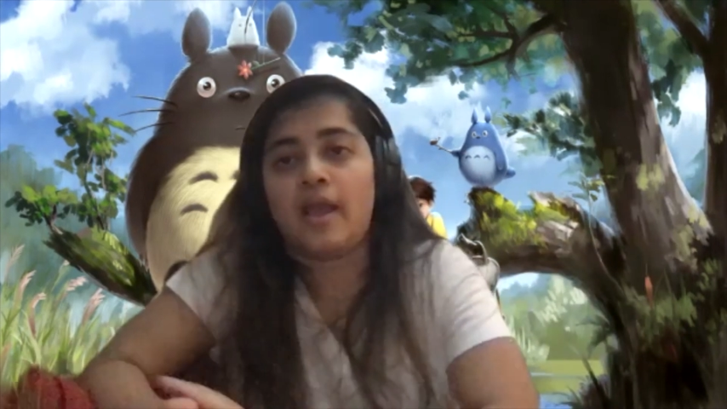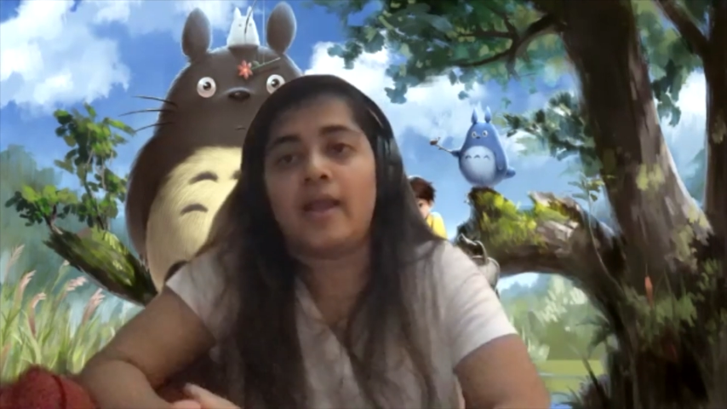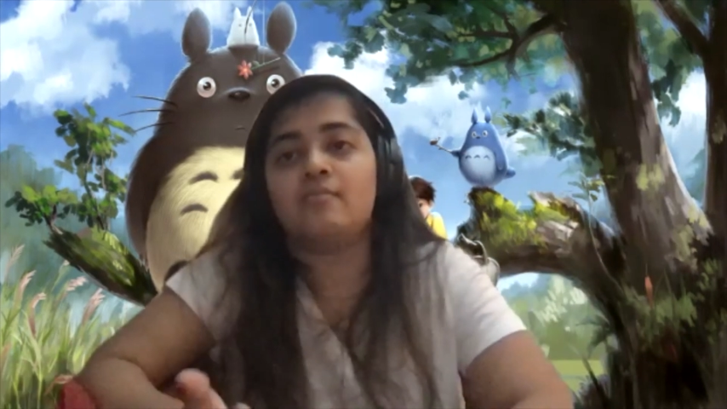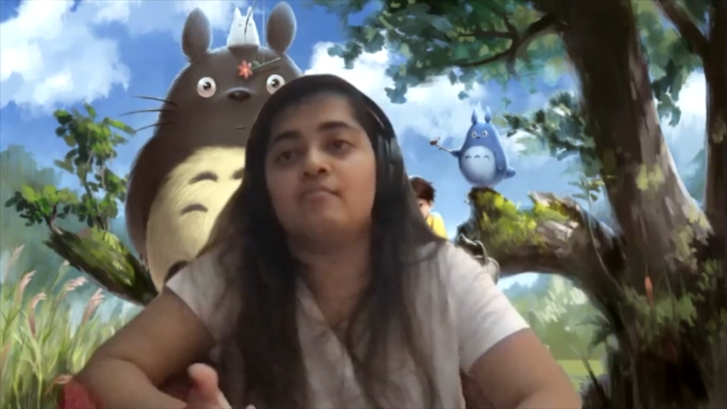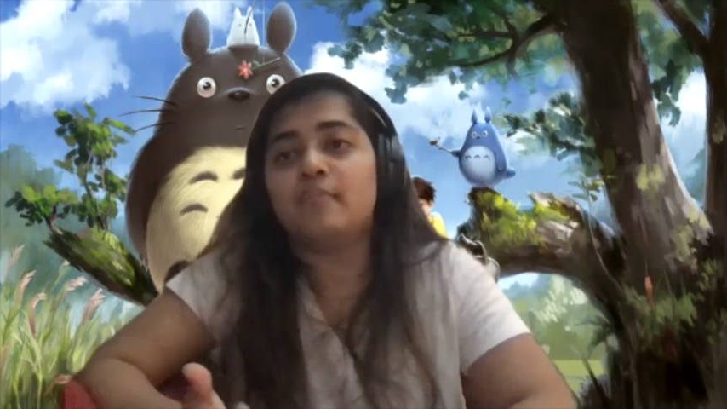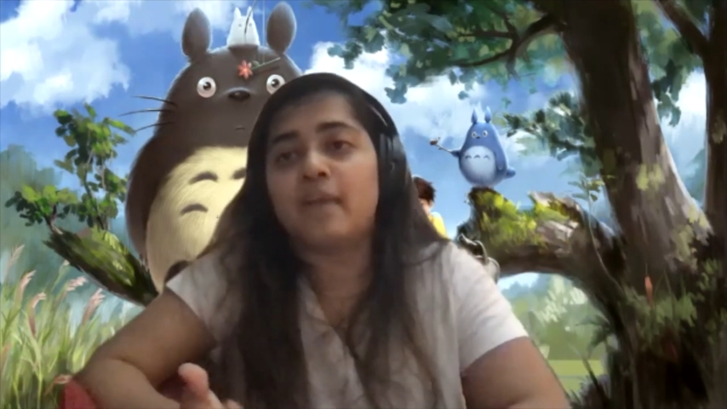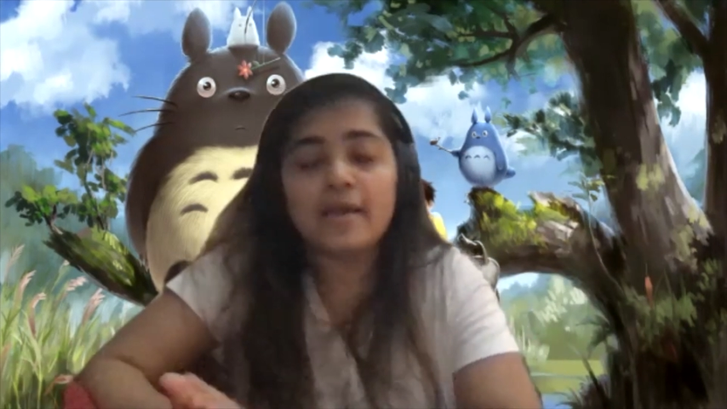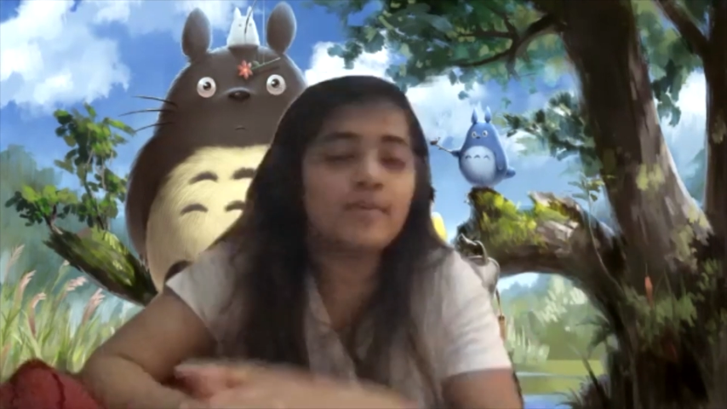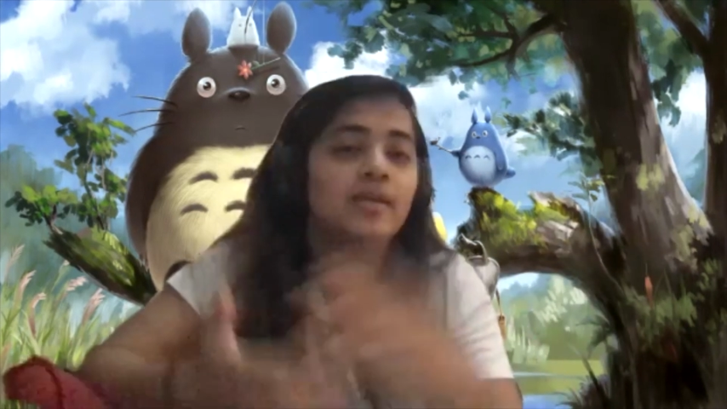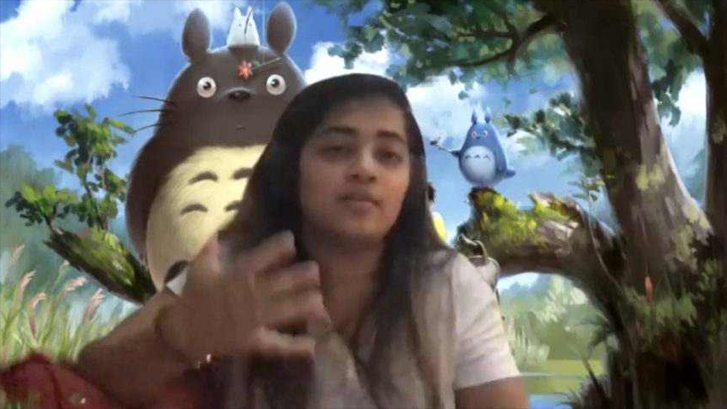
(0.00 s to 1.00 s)
And
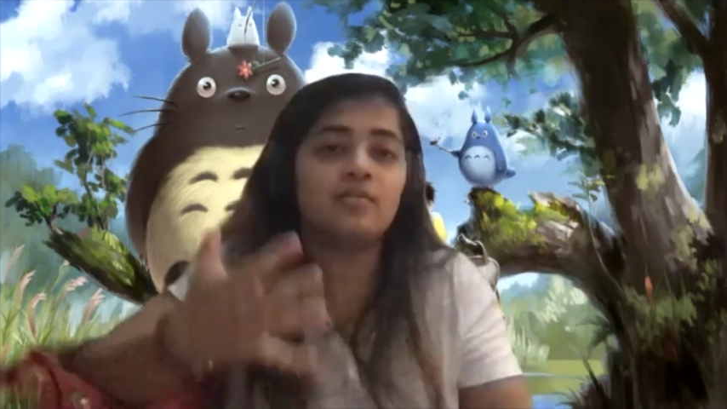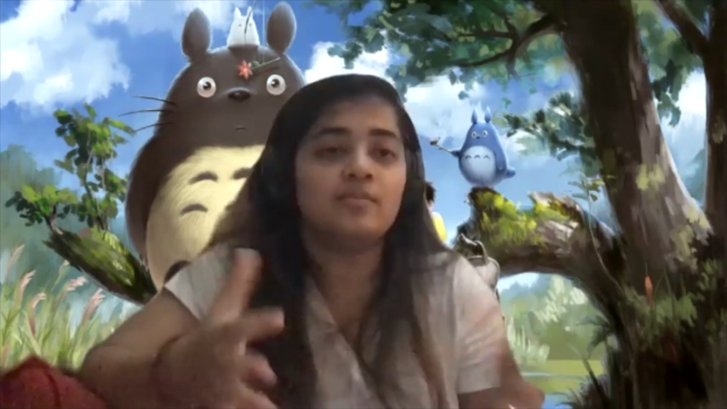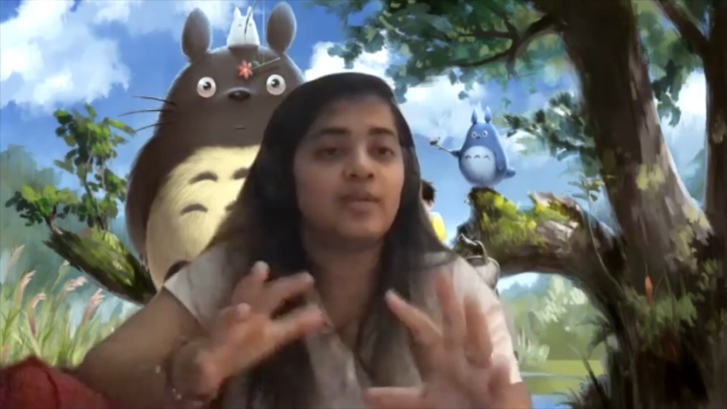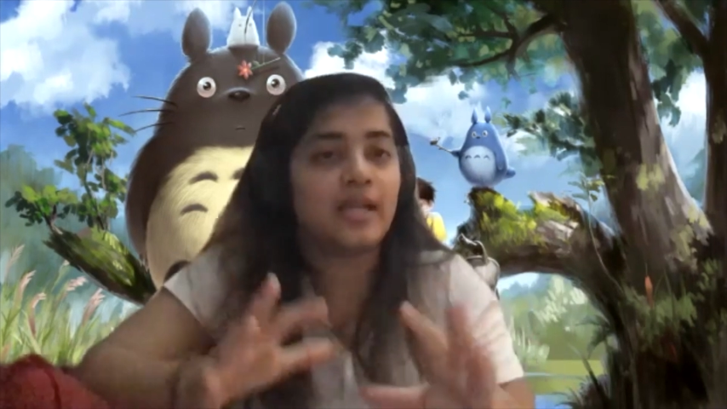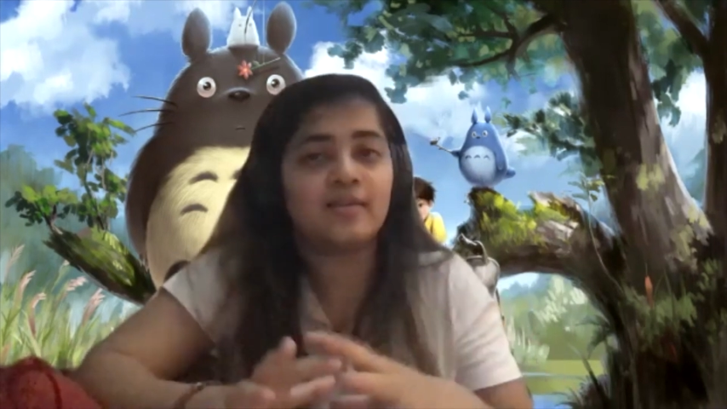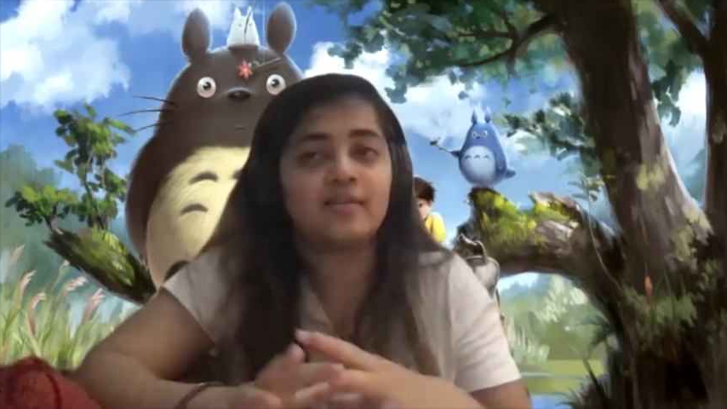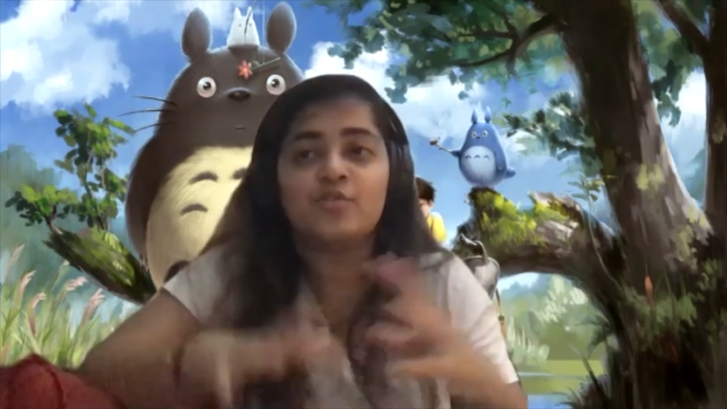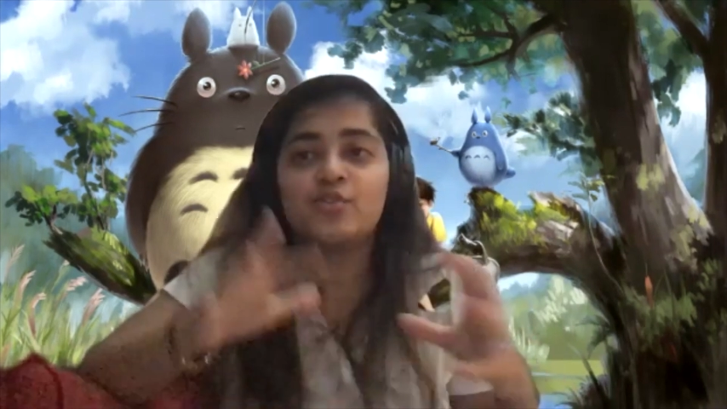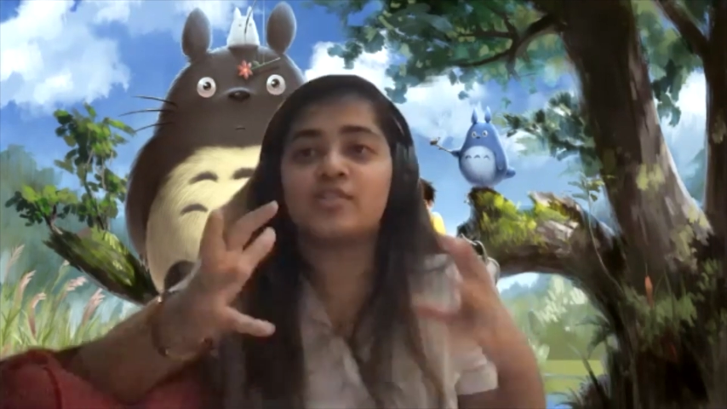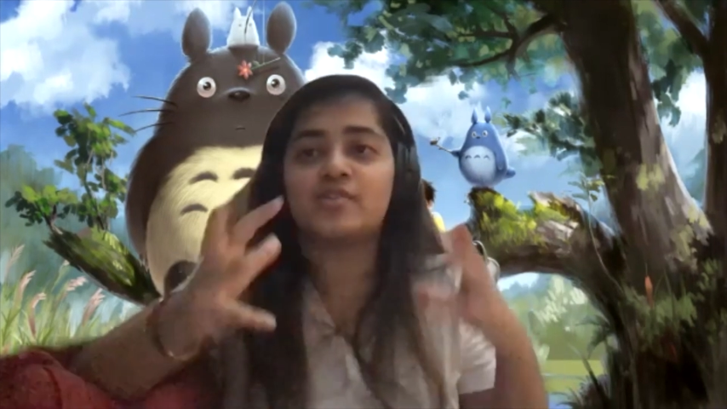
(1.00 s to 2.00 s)
maybe, like,
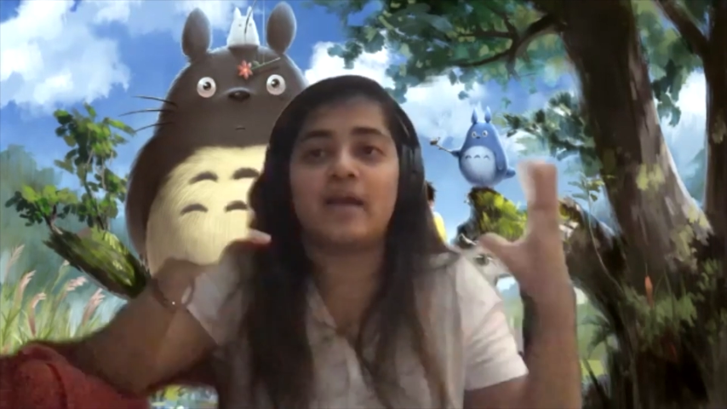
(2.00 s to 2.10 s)
you just